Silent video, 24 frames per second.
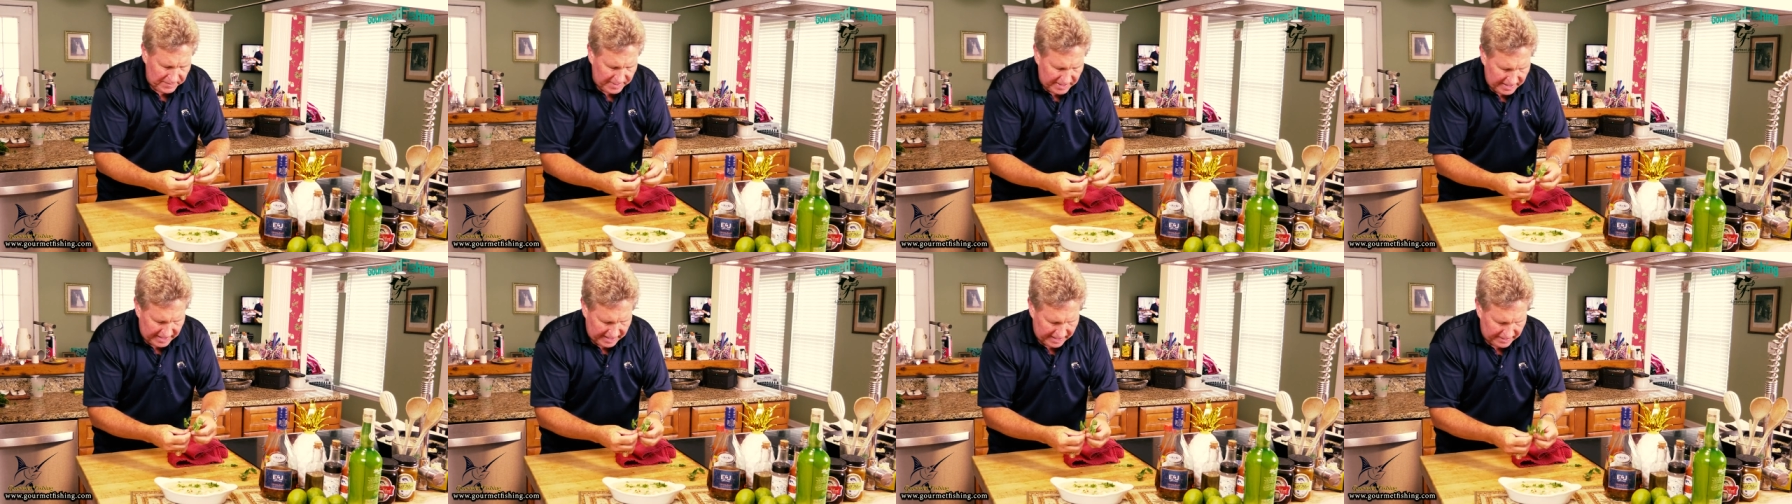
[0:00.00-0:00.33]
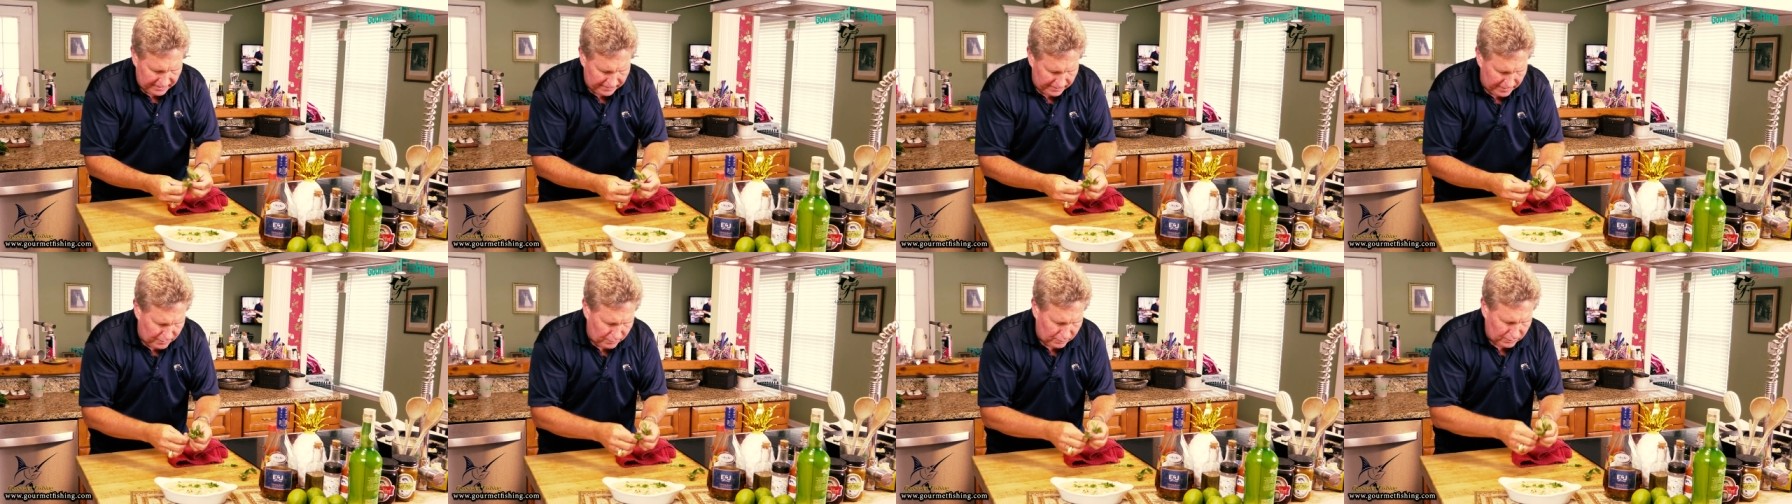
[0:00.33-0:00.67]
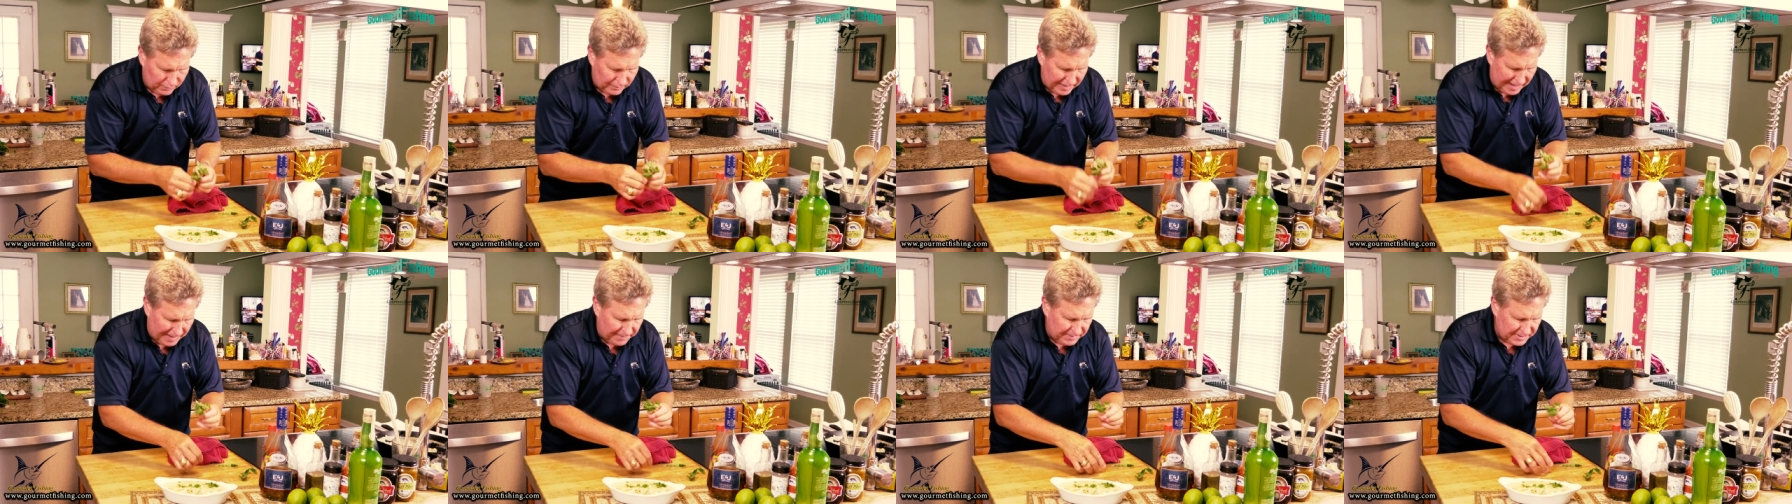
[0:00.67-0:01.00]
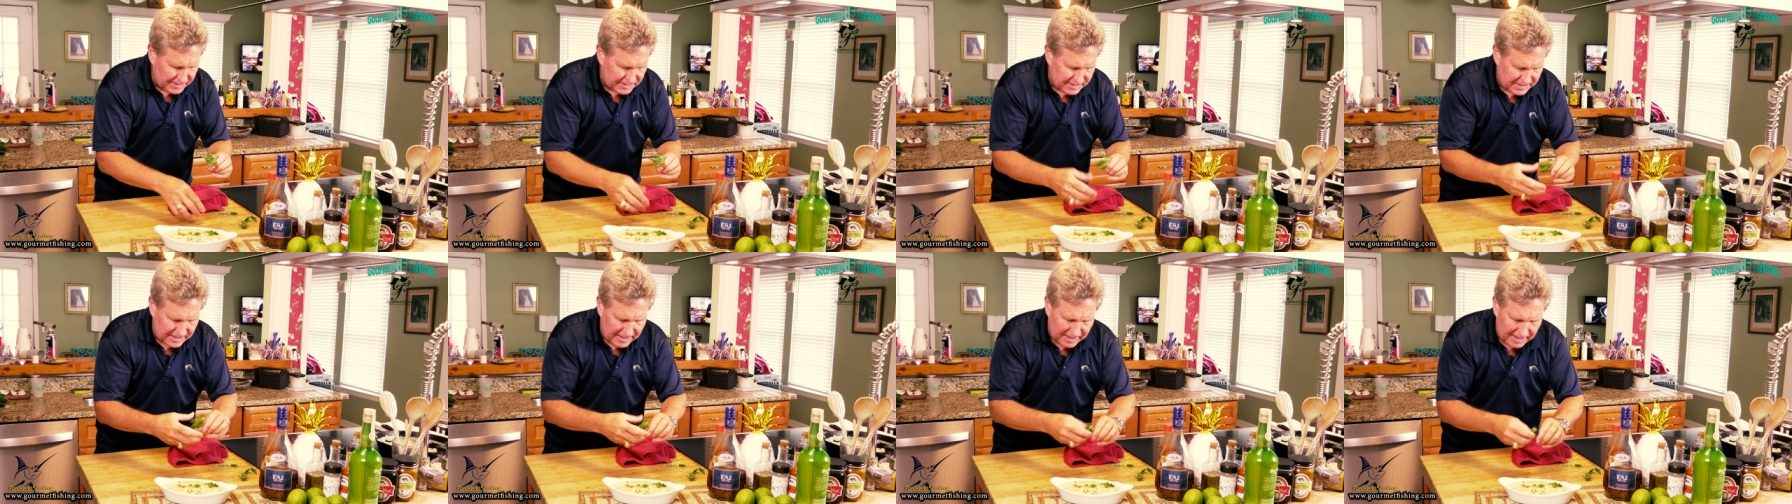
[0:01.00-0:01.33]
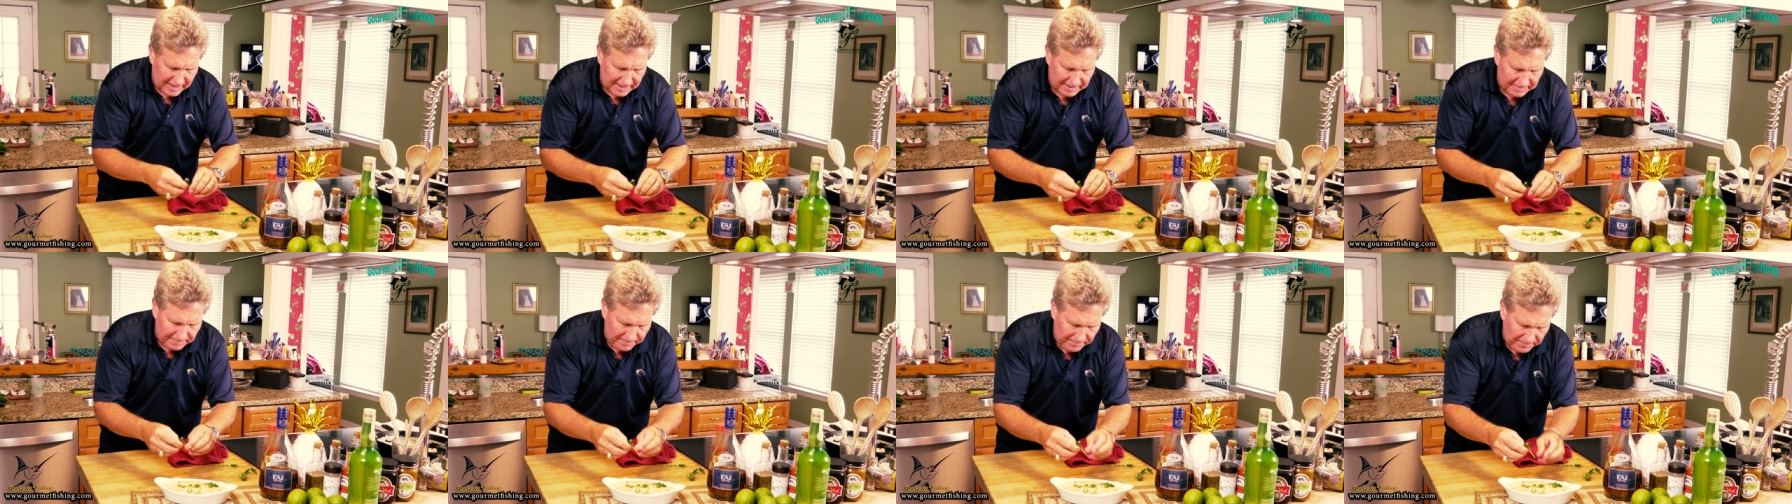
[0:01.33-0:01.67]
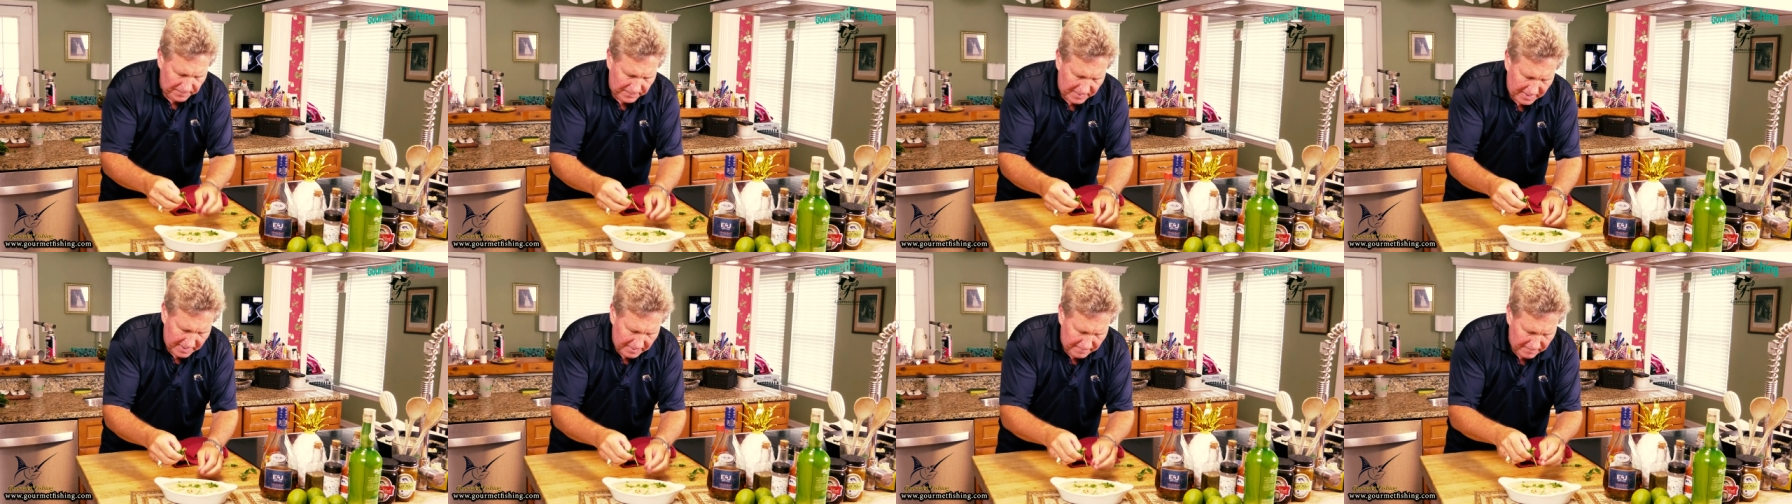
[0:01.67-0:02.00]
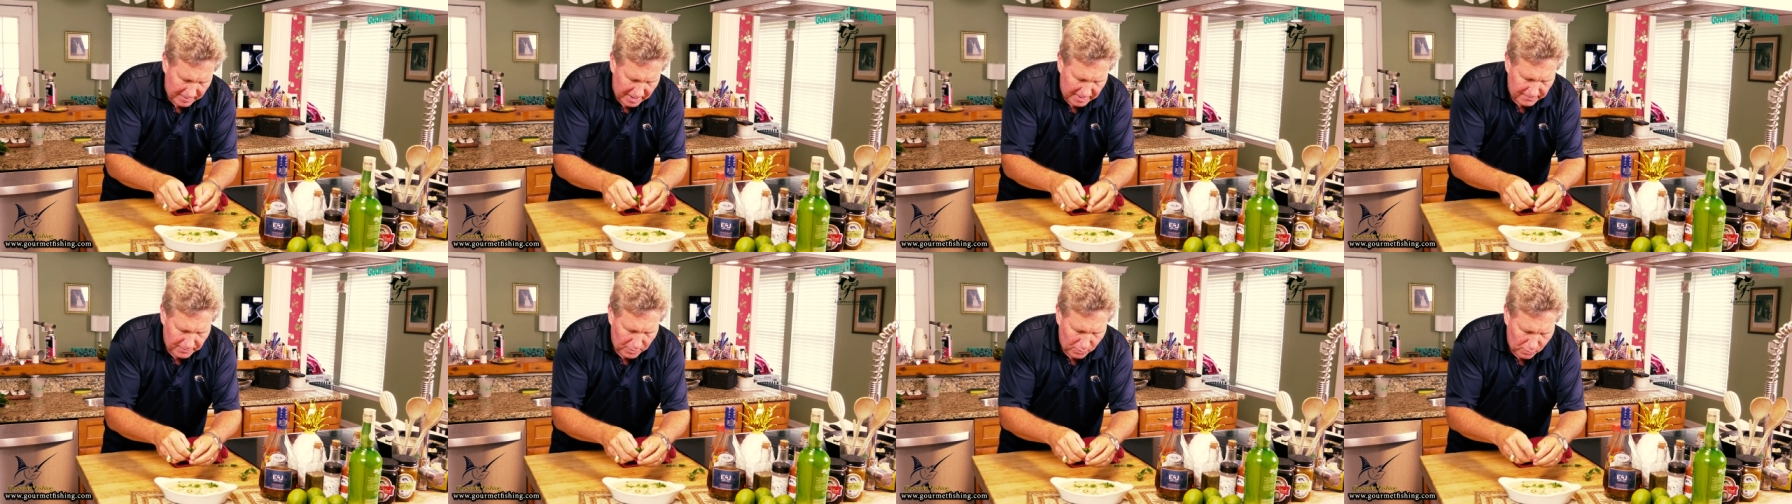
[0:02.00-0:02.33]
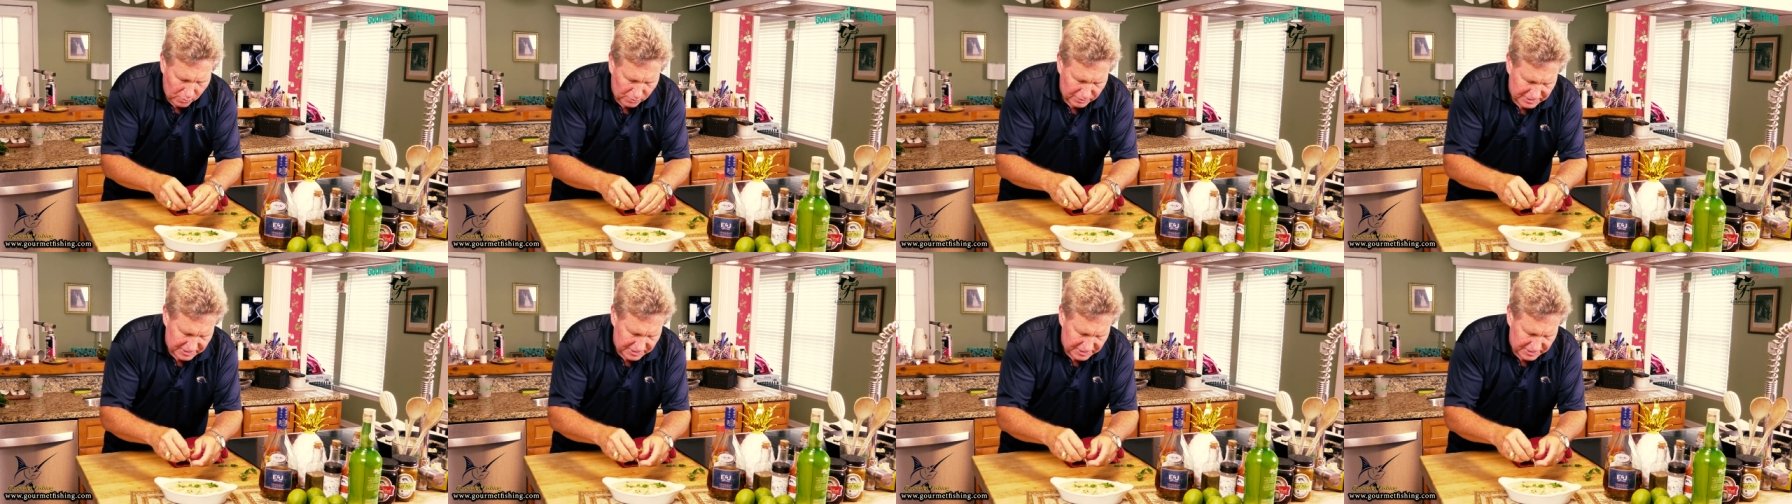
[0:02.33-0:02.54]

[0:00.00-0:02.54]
I don't know, grab this guy. Maybe we'll